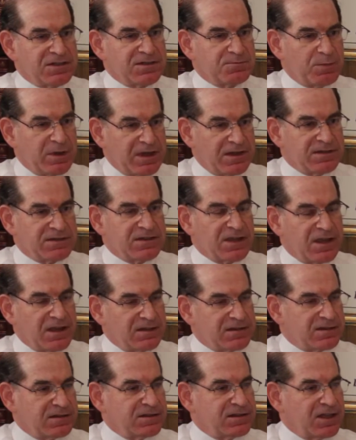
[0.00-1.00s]
Space
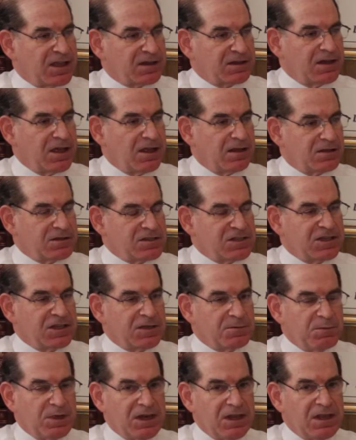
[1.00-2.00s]
Science and Technology
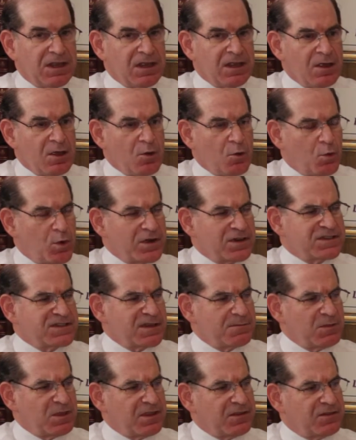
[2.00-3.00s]
Committee. What are
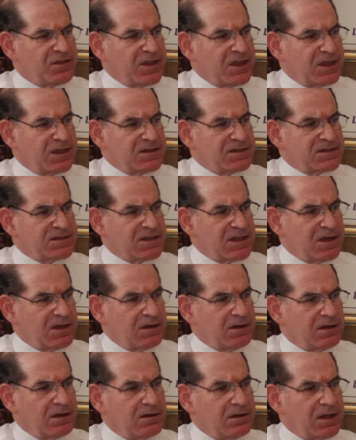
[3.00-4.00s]
some of the things that
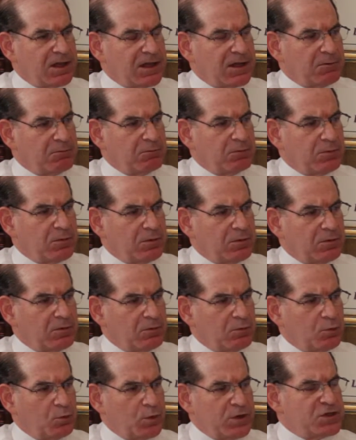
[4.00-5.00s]
uh,
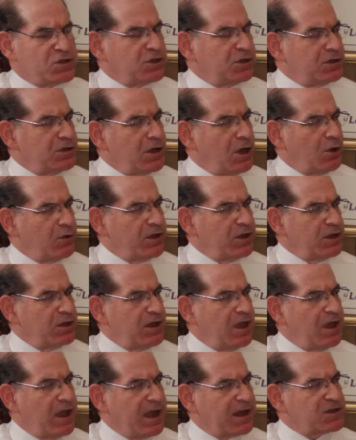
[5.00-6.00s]
we should know that
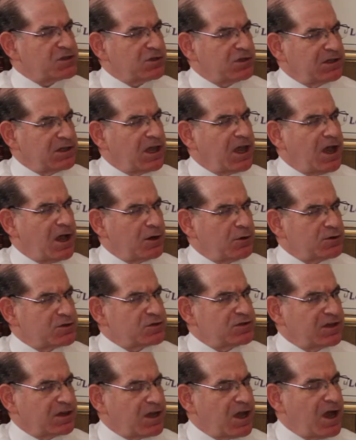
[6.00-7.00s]
you, actually
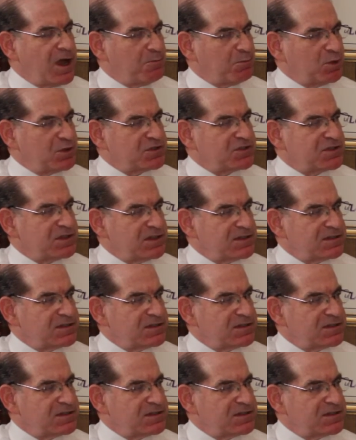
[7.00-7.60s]
Congress accomplished